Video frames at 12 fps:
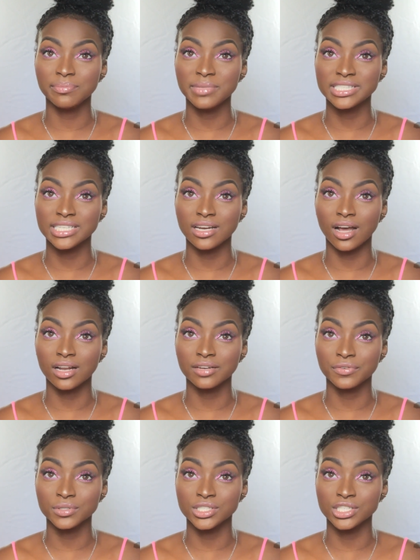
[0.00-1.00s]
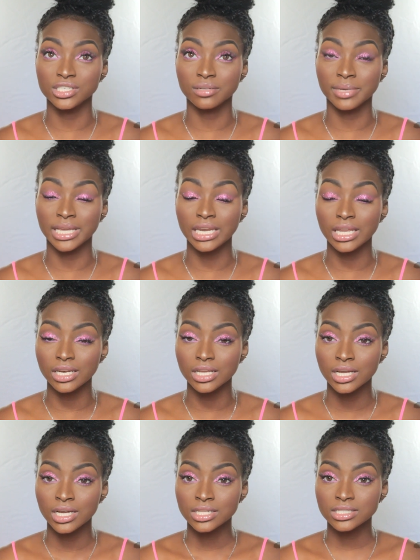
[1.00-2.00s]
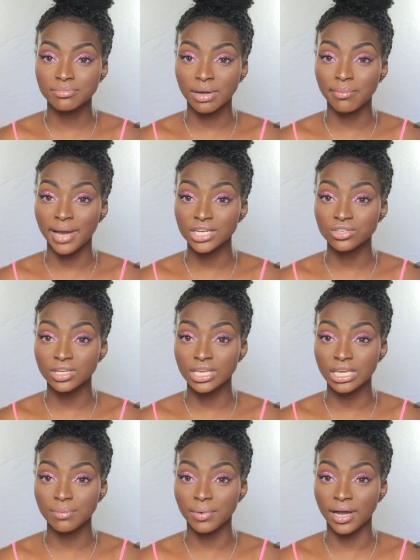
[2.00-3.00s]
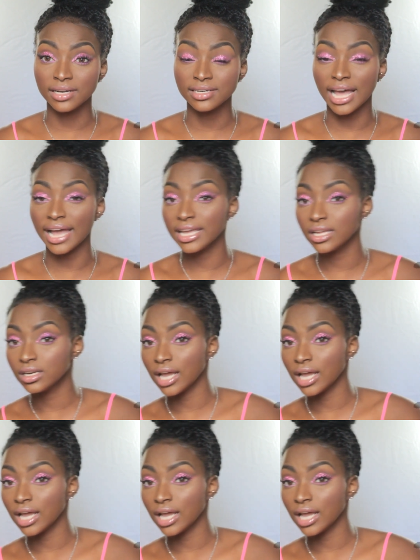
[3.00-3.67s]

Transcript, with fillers: missing all the footage in the beginning to my battery keep on dying.